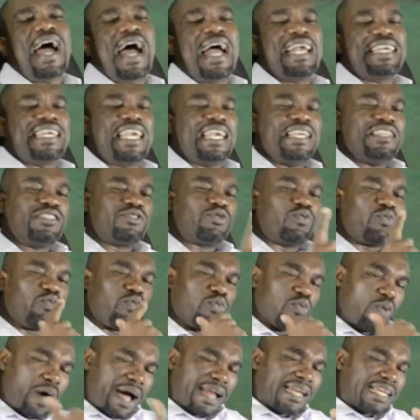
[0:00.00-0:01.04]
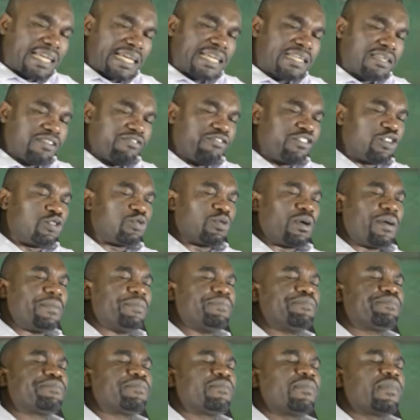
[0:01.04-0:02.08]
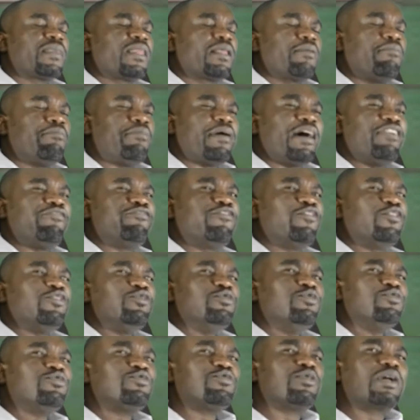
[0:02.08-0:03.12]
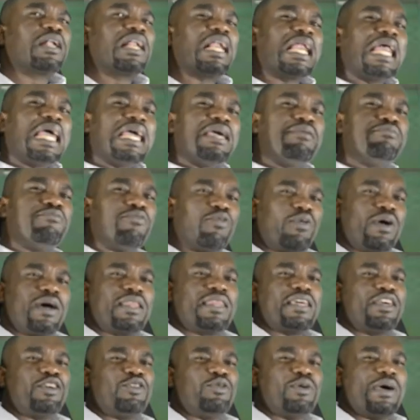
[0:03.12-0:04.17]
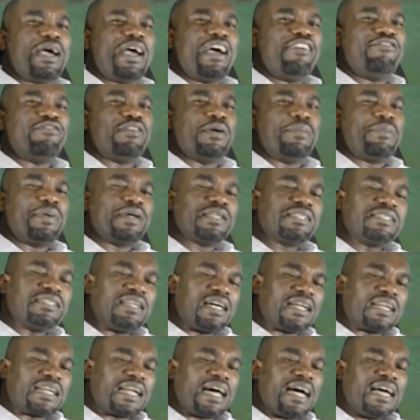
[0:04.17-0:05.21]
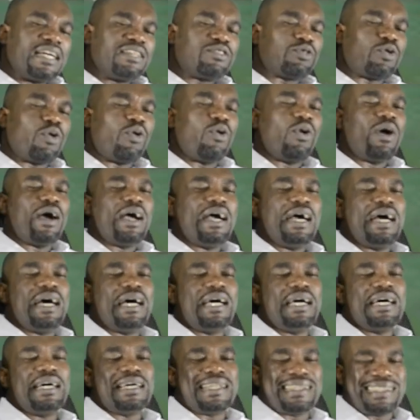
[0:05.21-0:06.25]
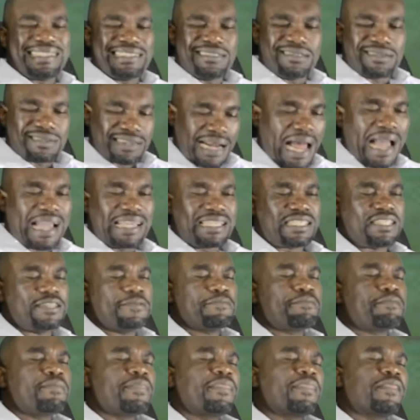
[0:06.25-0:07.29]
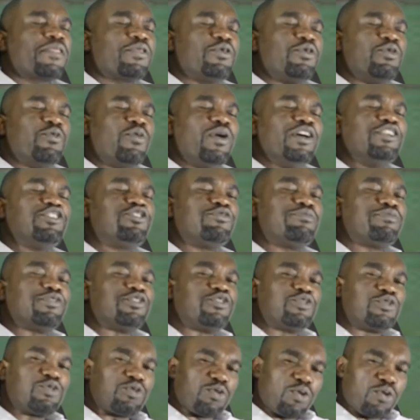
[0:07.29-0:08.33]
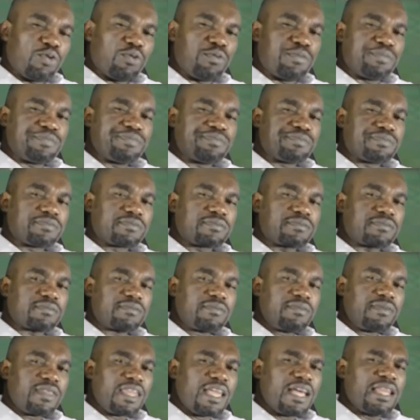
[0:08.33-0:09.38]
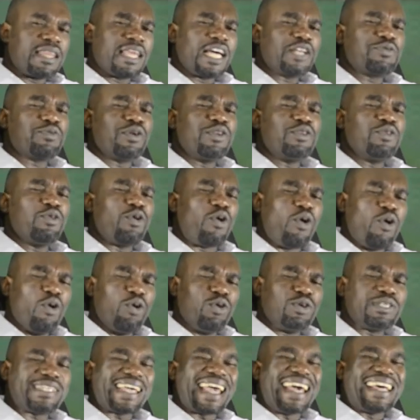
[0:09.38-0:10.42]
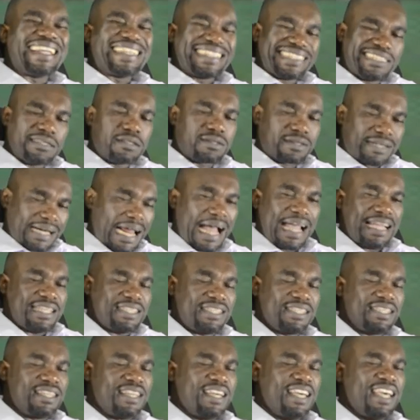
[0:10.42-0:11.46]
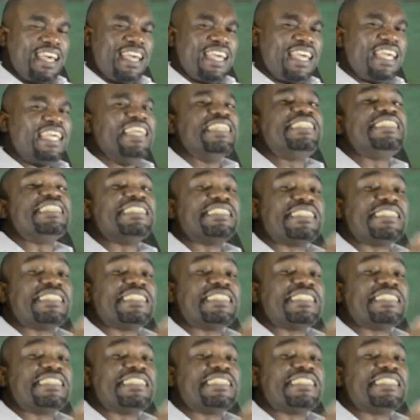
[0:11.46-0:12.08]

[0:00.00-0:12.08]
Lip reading: against one individual. But for you to claim whether you have a personal right or a real right, you want to be sure that when you hold a real right, it